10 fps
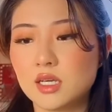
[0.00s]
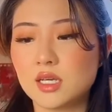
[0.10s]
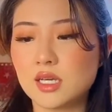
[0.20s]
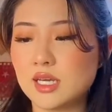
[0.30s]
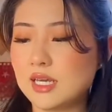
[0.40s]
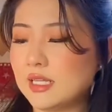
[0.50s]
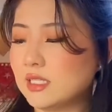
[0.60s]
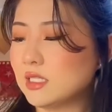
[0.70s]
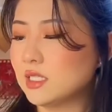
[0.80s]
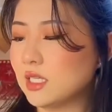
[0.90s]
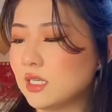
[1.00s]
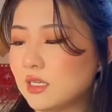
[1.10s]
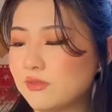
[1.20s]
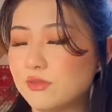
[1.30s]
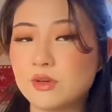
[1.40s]
and
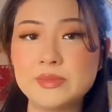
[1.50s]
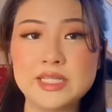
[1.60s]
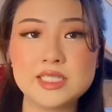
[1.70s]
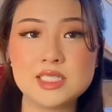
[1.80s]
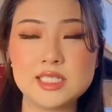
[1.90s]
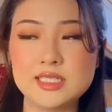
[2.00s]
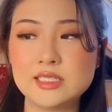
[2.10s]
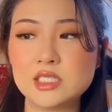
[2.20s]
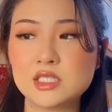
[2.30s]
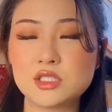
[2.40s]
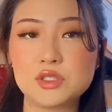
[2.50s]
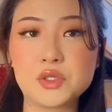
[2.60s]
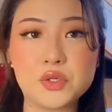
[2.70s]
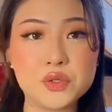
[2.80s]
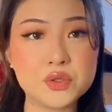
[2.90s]
for me it's easier
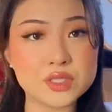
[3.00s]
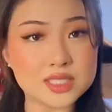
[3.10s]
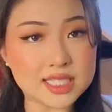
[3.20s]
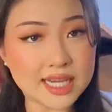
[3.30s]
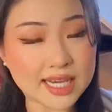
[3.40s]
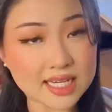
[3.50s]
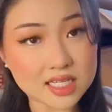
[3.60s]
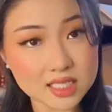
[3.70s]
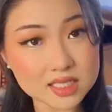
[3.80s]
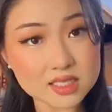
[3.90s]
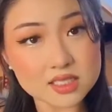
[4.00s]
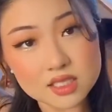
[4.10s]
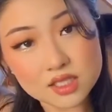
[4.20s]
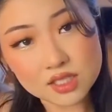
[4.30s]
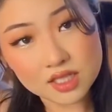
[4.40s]
to take the
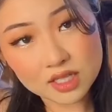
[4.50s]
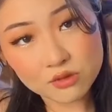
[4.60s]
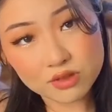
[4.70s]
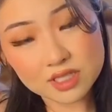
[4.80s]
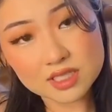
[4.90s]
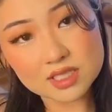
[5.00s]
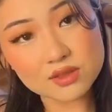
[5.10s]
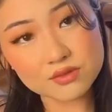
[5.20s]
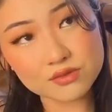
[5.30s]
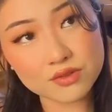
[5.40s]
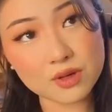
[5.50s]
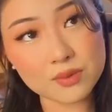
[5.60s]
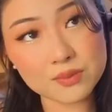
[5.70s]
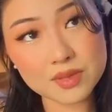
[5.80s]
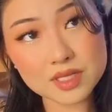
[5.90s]
curling wand
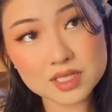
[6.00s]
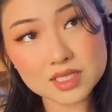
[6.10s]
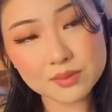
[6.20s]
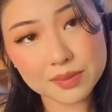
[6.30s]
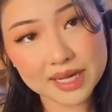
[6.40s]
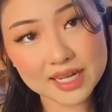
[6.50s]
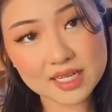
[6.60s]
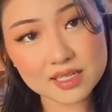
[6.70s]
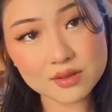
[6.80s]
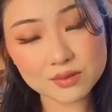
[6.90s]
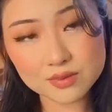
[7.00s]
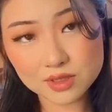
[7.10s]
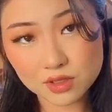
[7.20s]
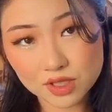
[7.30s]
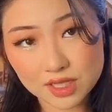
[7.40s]
from the back
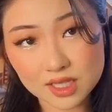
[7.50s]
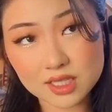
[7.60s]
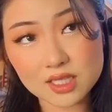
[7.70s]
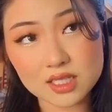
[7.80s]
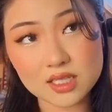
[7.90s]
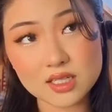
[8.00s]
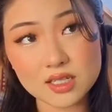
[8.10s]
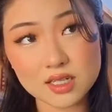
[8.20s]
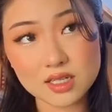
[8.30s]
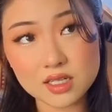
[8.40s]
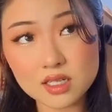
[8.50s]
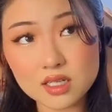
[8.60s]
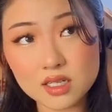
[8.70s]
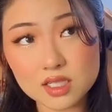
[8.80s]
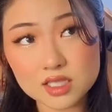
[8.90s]
to curl
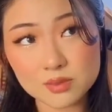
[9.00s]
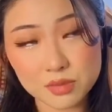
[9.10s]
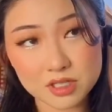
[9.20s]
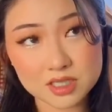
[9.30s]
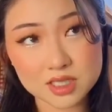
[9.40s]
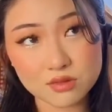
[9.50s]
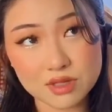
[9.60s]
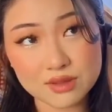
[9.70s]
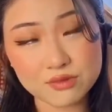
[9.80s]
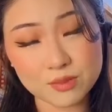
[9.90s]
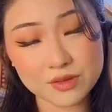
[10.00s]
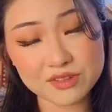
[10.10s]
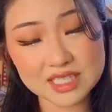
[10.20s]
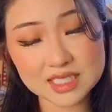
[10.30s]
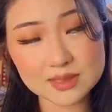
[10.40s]
the parts away from my
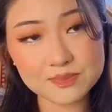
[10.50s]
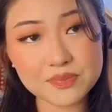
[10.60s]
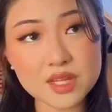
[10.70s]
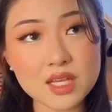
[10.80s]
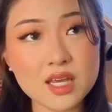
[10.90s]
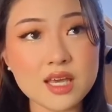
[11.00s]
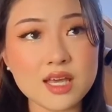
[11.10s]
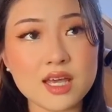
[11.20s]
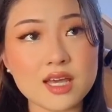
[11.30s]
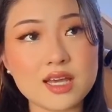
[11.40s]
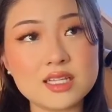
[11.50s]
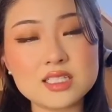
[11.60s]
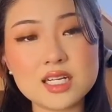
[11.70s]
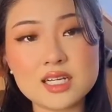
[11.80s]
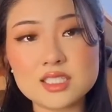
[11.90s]
face,
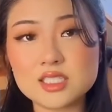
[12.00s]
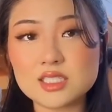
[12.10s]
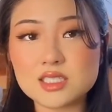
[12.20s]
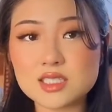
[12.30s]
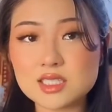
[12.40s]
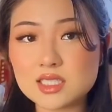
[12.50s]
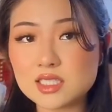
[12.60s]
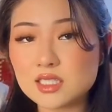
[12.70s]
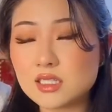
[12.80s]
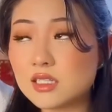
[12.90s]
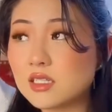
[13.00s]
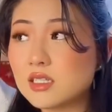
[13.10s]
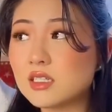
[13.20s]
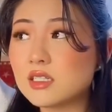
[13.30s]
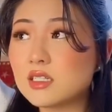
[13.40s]
and I just
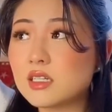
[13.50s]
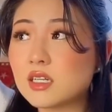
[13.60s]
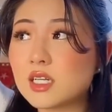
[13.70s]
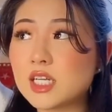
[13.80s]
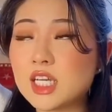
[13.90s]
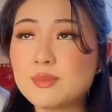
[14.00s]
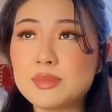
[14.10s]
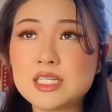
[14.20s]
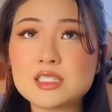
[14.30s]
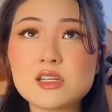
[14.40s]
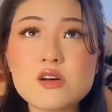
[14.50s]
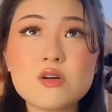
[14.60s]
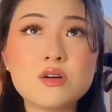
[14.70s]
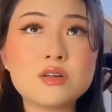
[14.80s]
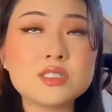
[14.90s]
keep it
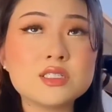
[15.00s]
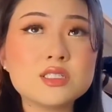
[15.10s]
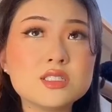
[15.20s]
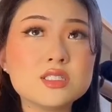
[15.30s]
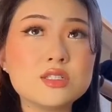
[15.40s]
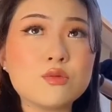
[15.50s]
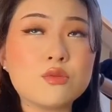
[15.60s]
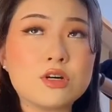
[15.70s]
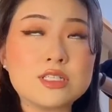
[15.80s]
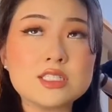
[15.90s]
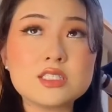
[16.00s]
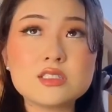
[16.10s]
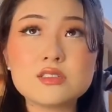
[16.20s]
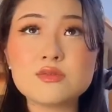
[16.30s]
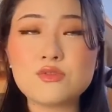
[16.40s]
on the wand
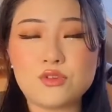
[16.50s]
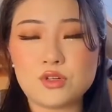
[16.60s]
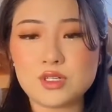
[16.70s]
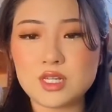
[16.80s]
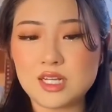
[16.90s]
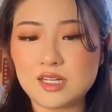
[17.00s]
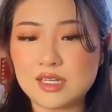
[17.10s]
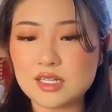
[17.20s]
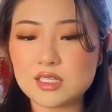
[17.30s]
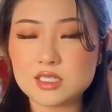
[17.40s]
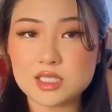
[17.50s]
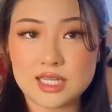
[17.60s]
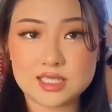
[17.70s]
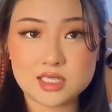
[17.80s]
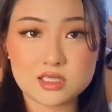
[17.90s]
for like
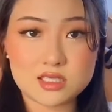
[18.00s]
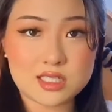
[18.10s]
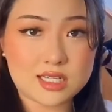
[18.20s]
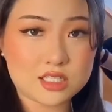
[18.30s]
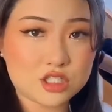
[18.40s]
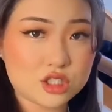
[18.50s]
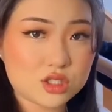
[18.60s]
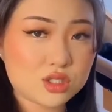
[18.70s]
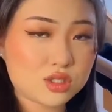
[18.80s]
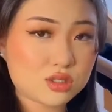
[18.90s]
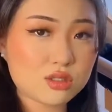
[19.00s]
10 seconds.